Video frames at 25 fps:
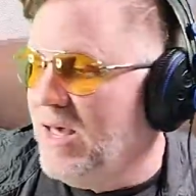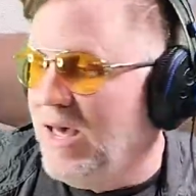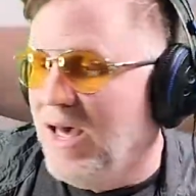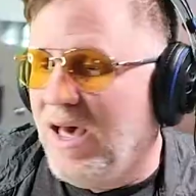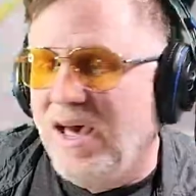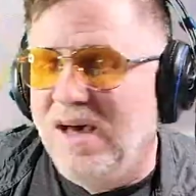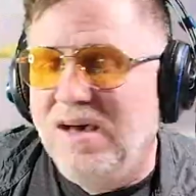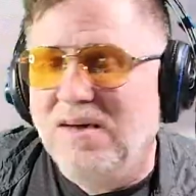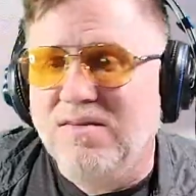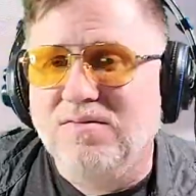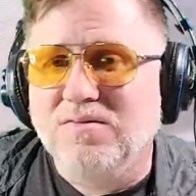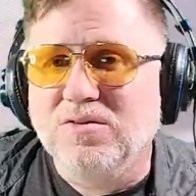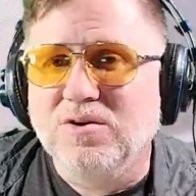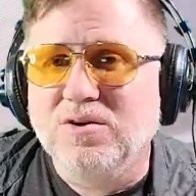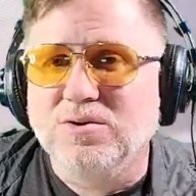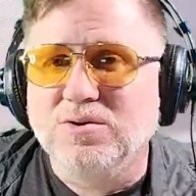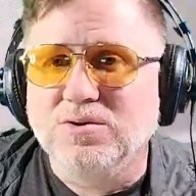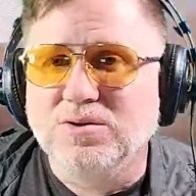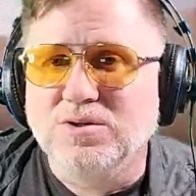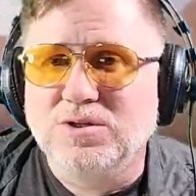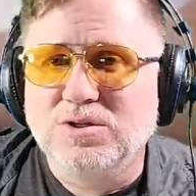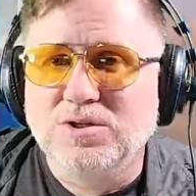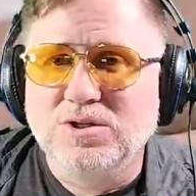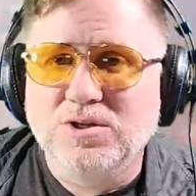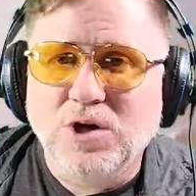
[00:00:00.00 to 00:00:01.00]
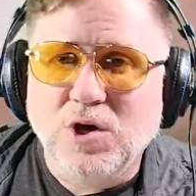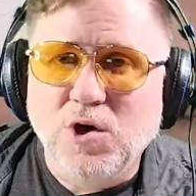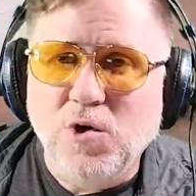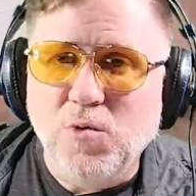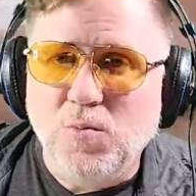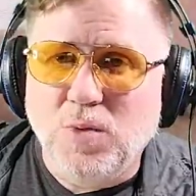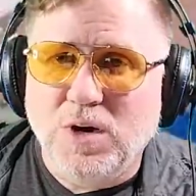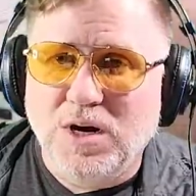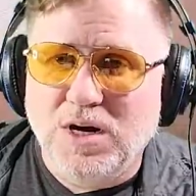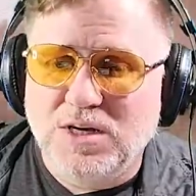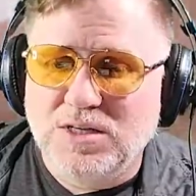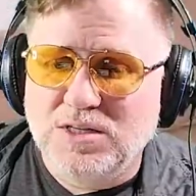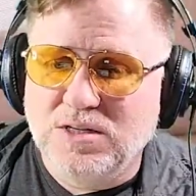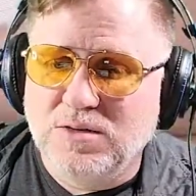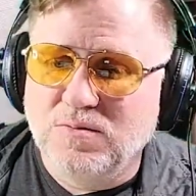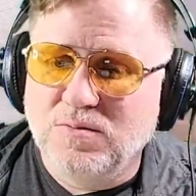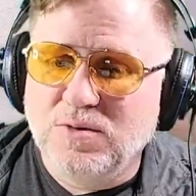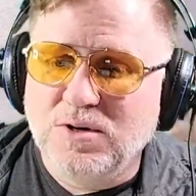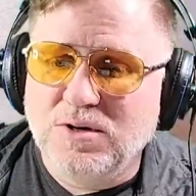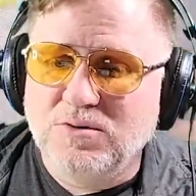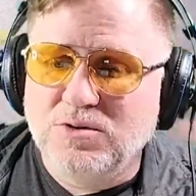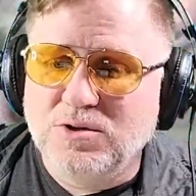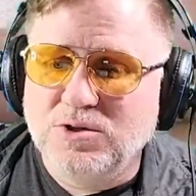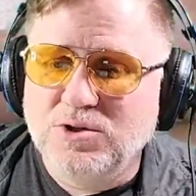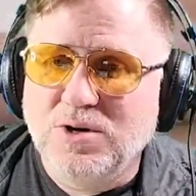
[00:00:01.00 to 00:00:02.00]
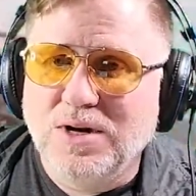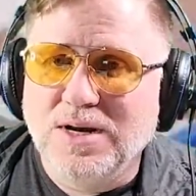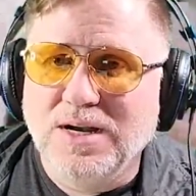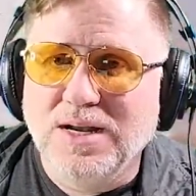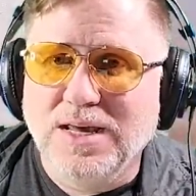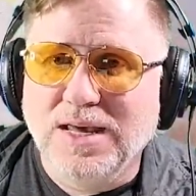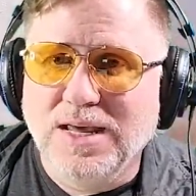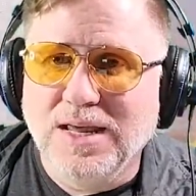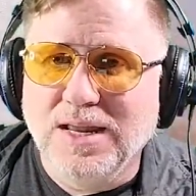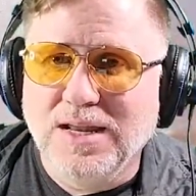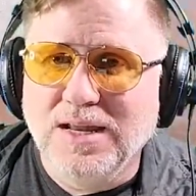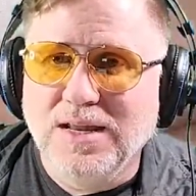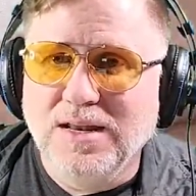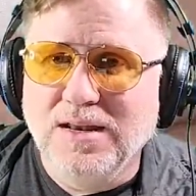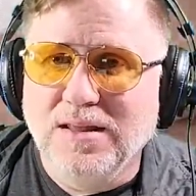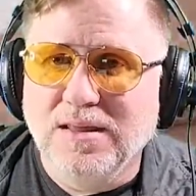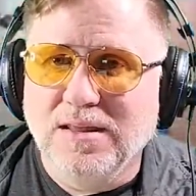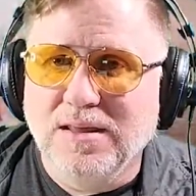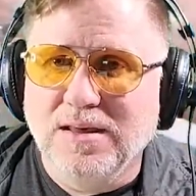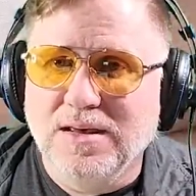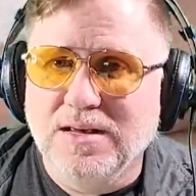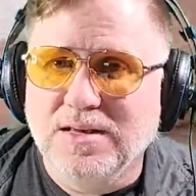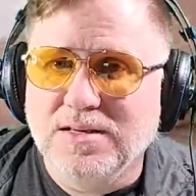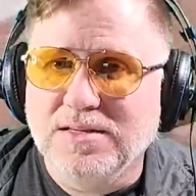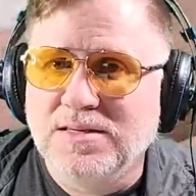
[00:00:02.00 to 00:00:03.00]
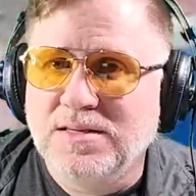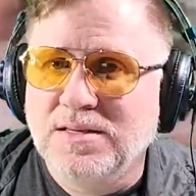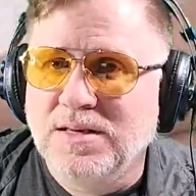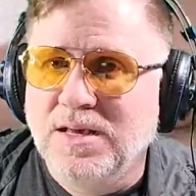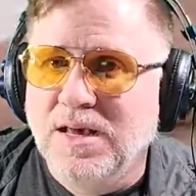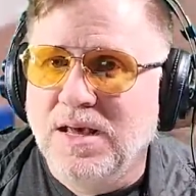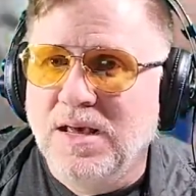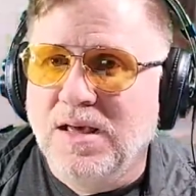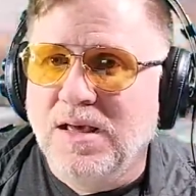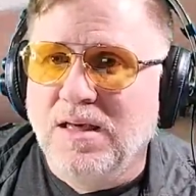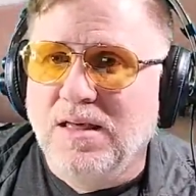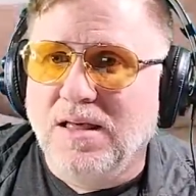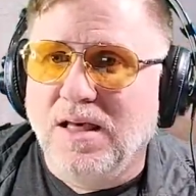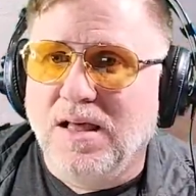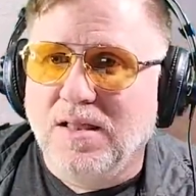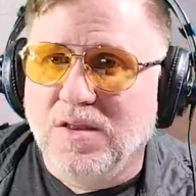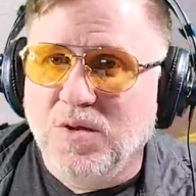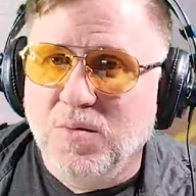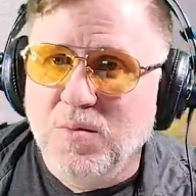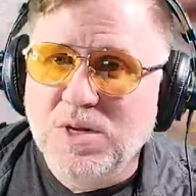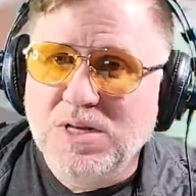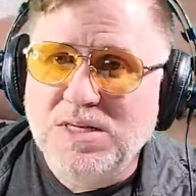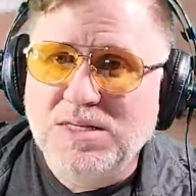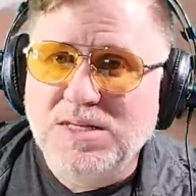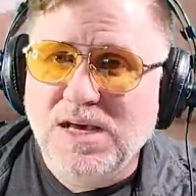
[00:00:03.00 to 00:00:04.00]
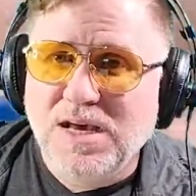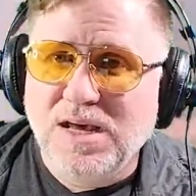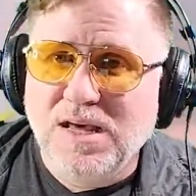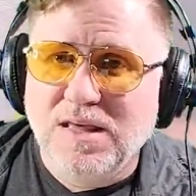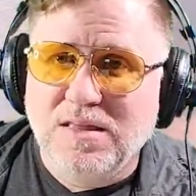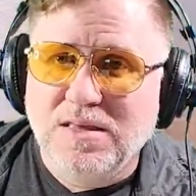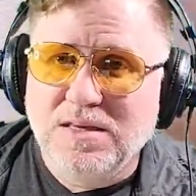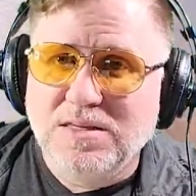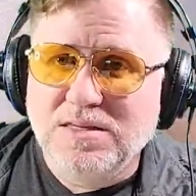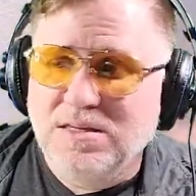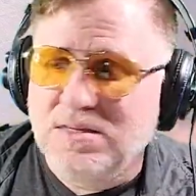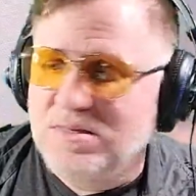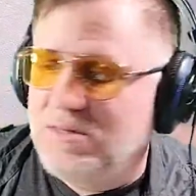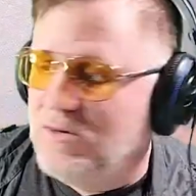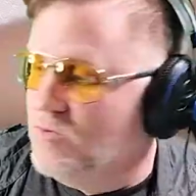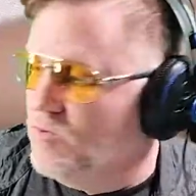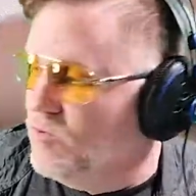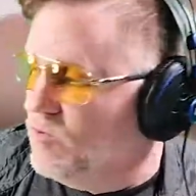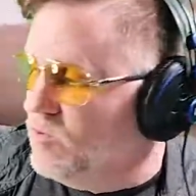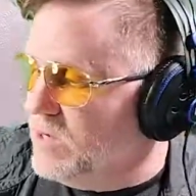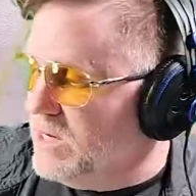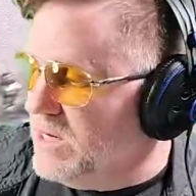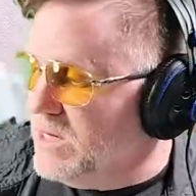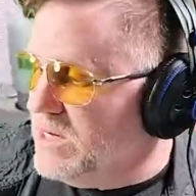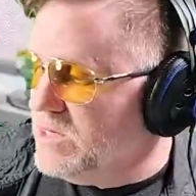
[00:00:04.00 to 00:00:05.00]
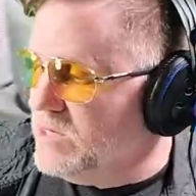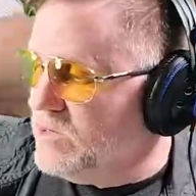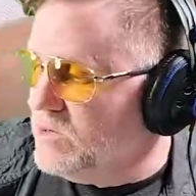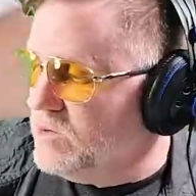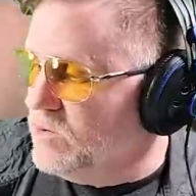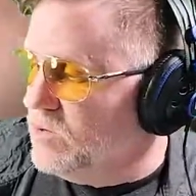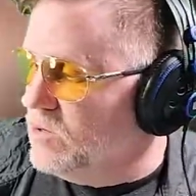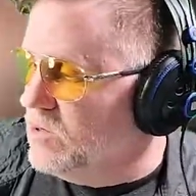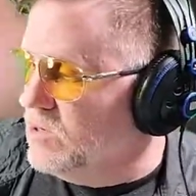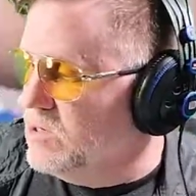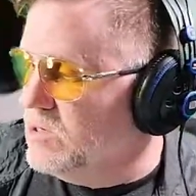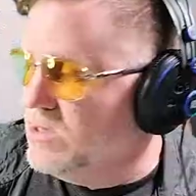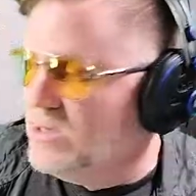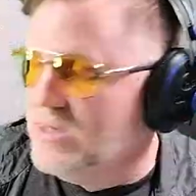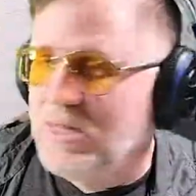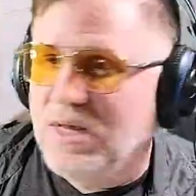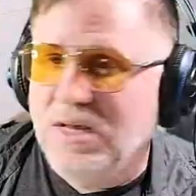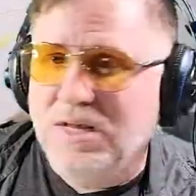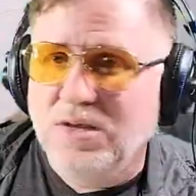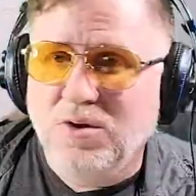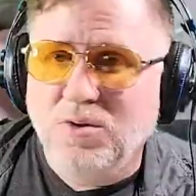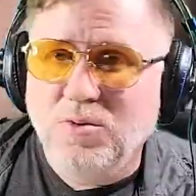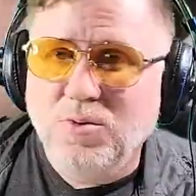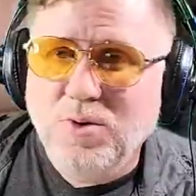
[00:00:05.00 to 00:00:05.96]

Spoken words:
I have learned so much, and when I was trying to get into this, let me tell you, this is a resource that you